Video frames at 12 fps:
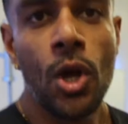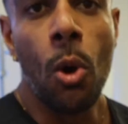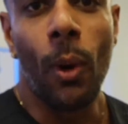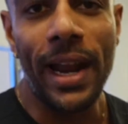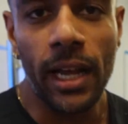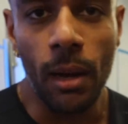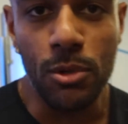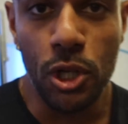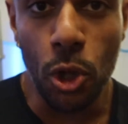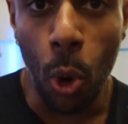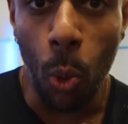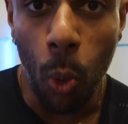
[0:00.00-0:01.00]
When it comes to
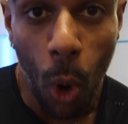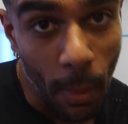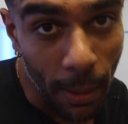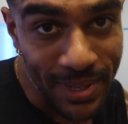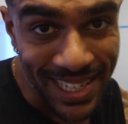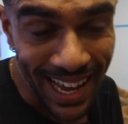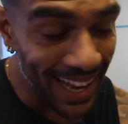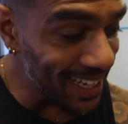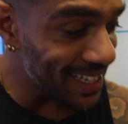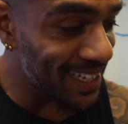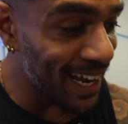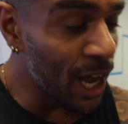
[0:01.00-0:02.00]
your warm-up
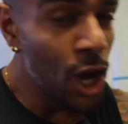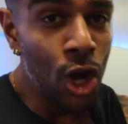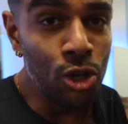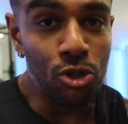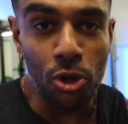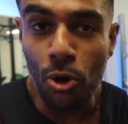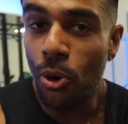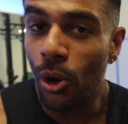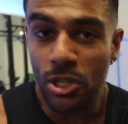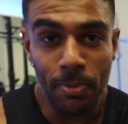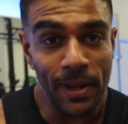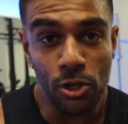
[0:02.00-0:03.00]
sets, do not
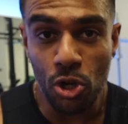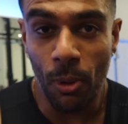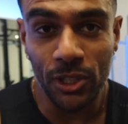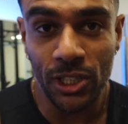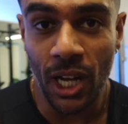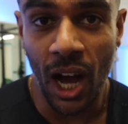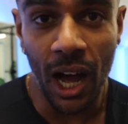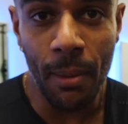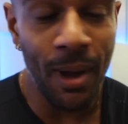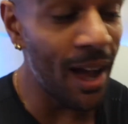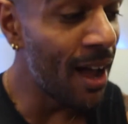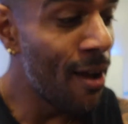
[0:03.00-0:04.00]
spend too much
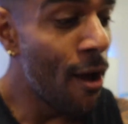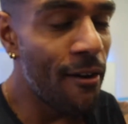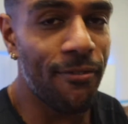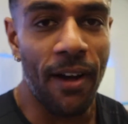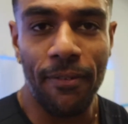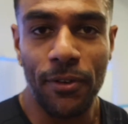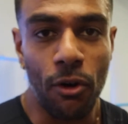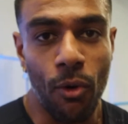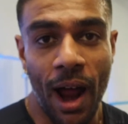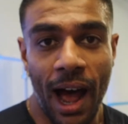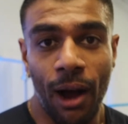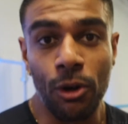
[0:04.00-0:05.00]
time faffing
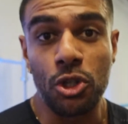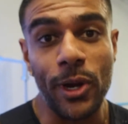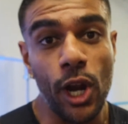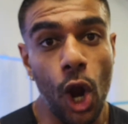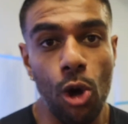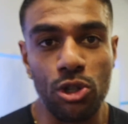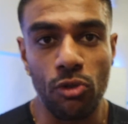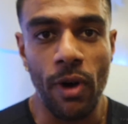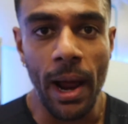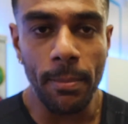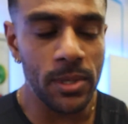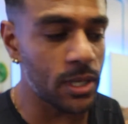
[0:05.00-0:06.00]
around doing loads of
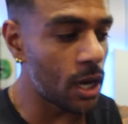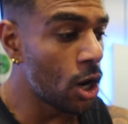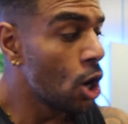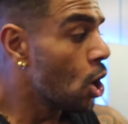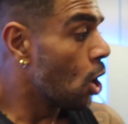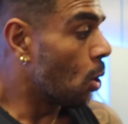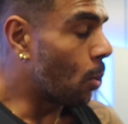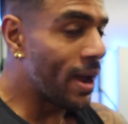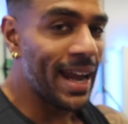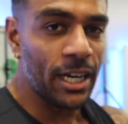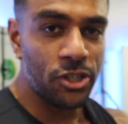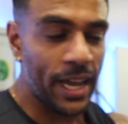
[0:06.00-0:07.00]
reps. We're
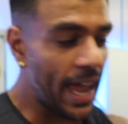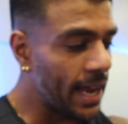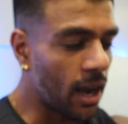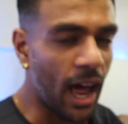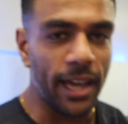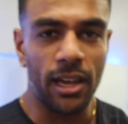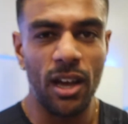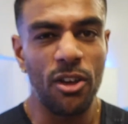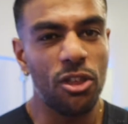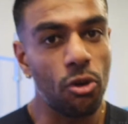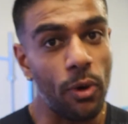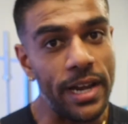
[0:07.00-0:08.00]
literally hitting like
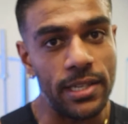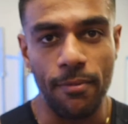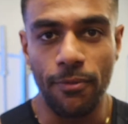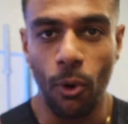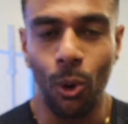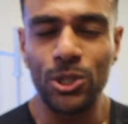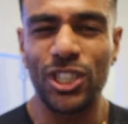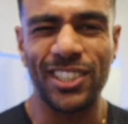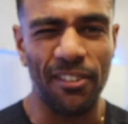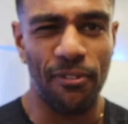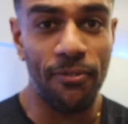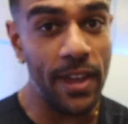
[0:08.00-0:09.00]
3s and 4s just
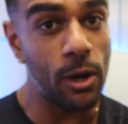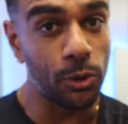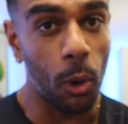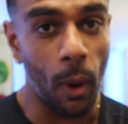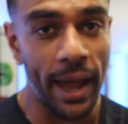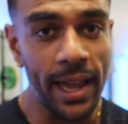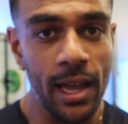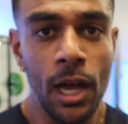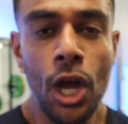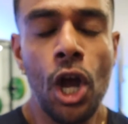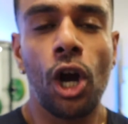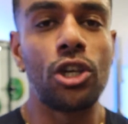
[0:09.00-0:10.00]
to feel the weight
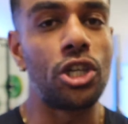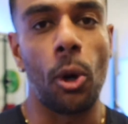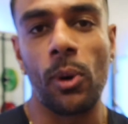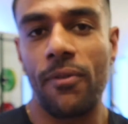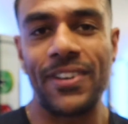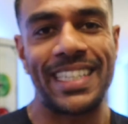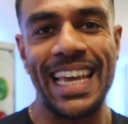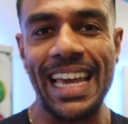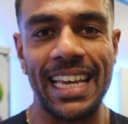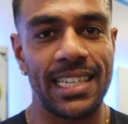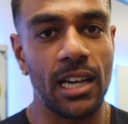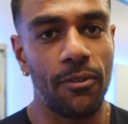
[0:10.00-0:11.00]
because you don't want to fatigue
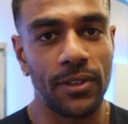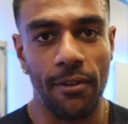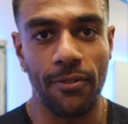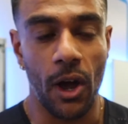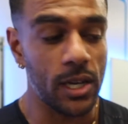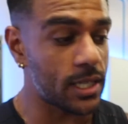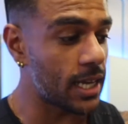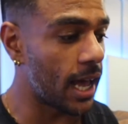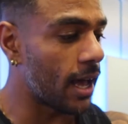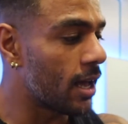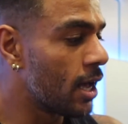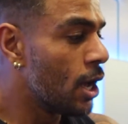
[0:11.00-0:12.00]
yourself for that first set.